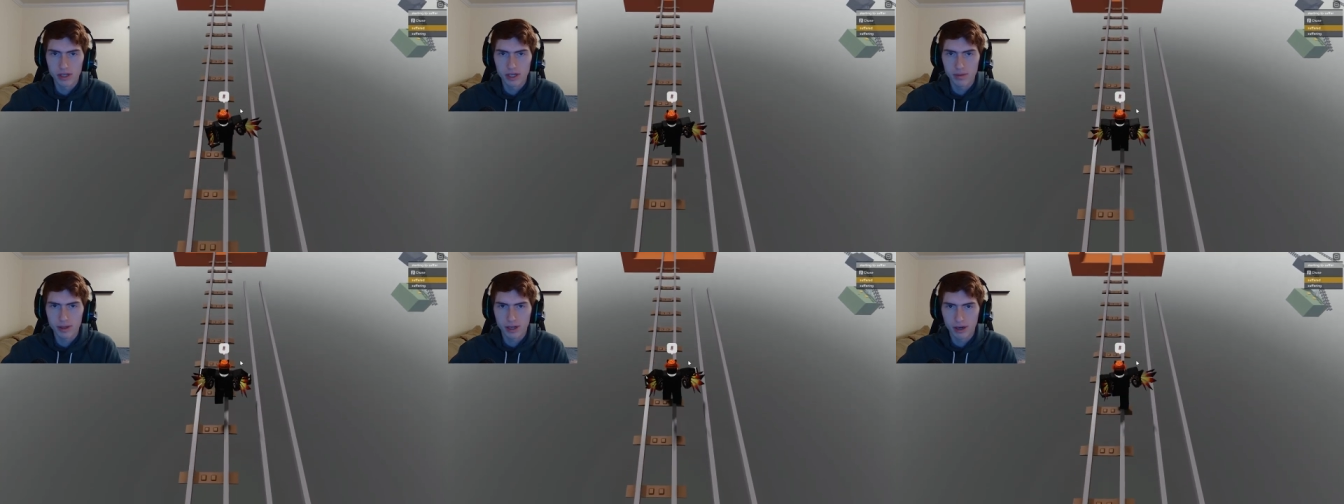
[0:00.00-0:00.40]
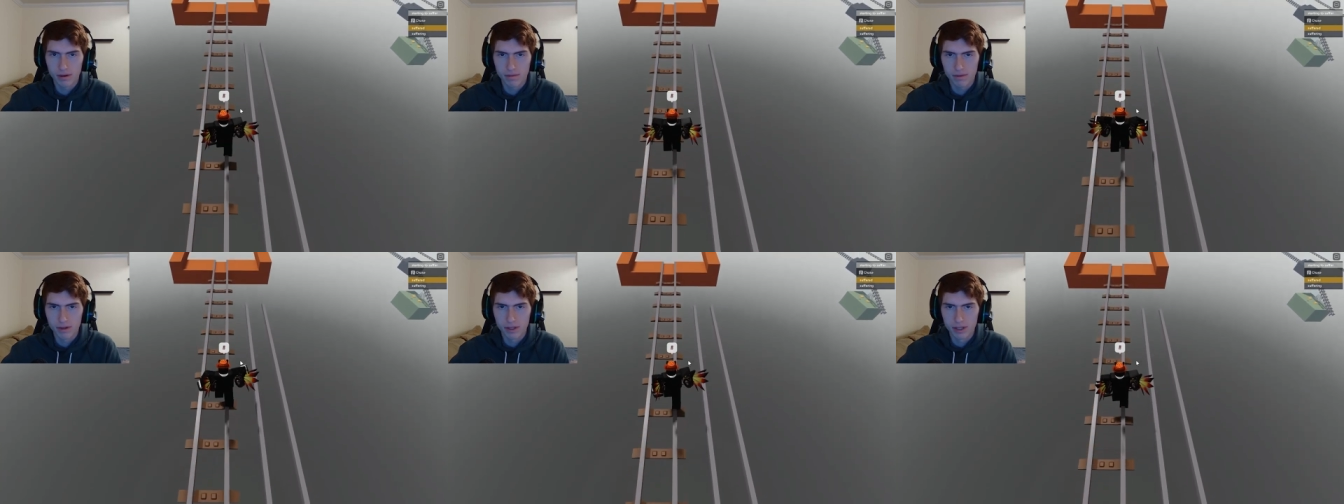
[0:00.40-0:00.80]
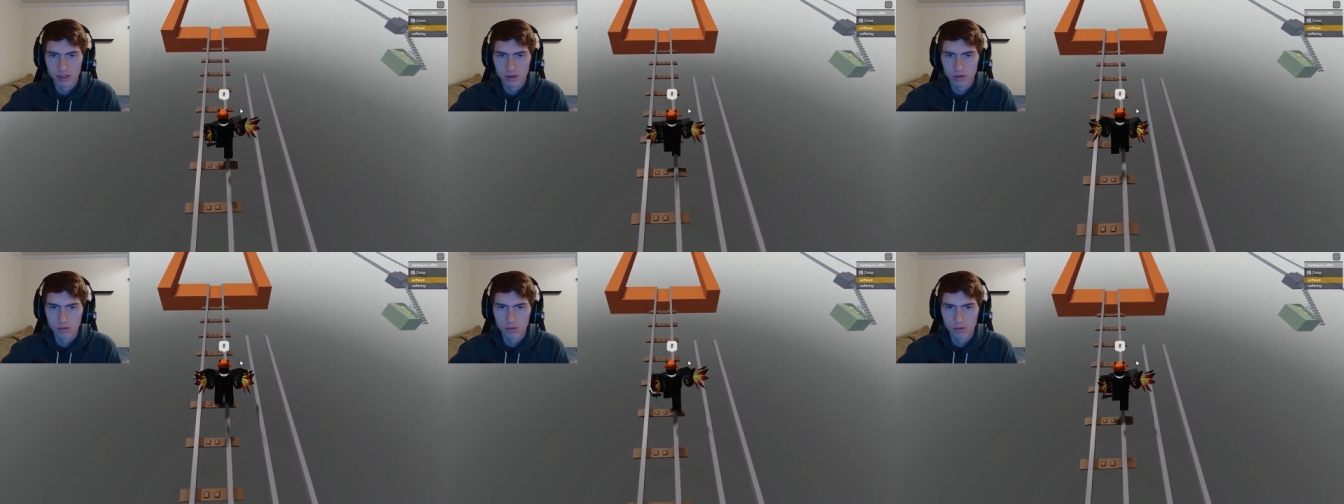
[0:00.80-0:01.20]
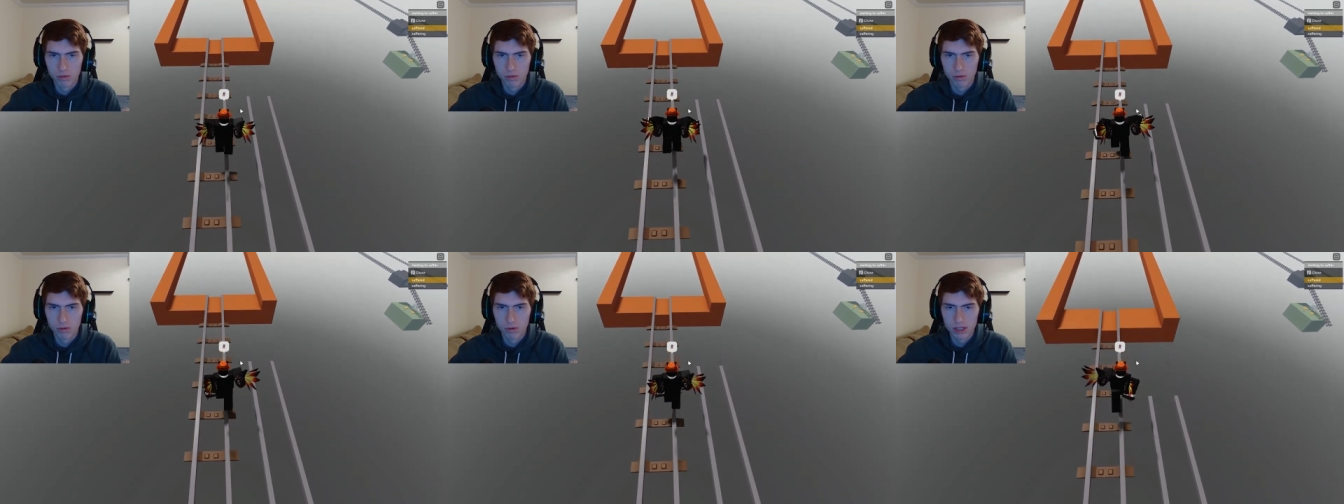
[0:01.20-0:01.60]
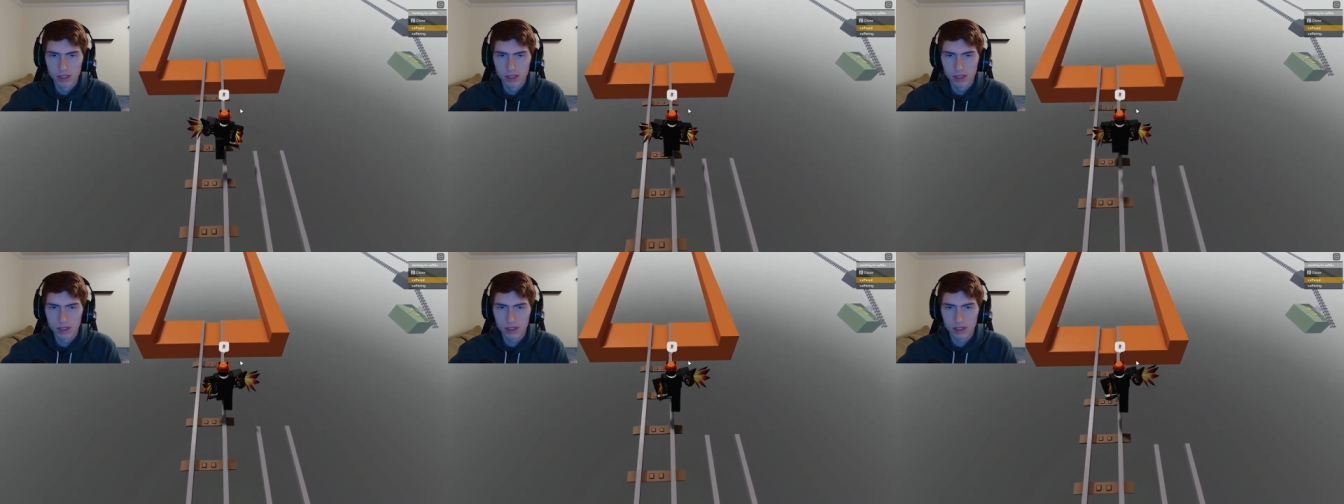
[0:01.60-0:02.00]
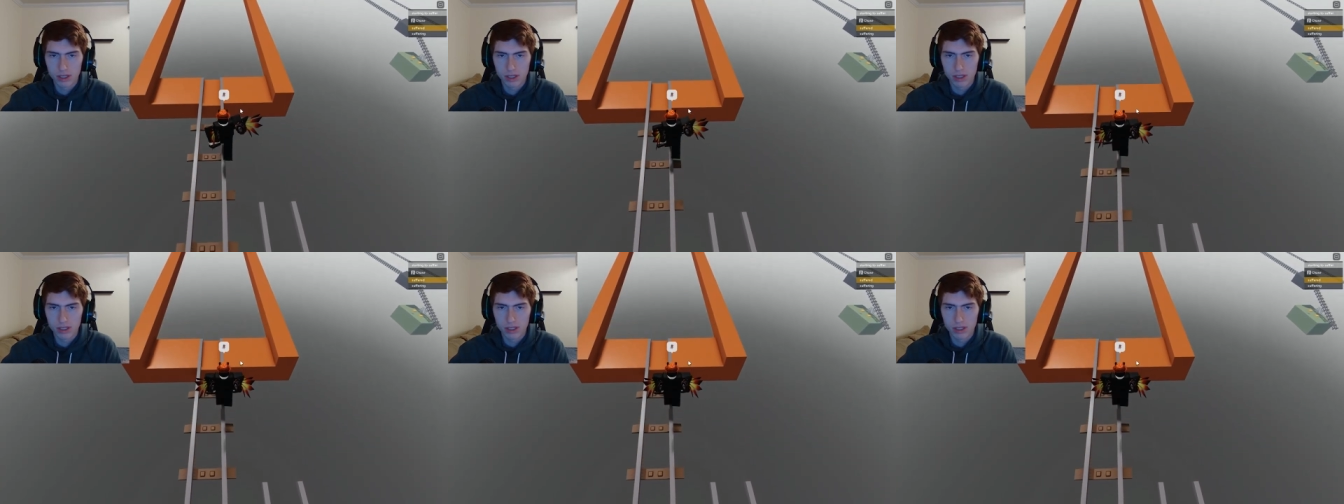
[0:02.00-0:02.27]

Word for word: I gotta be careful. Ooh. Okay.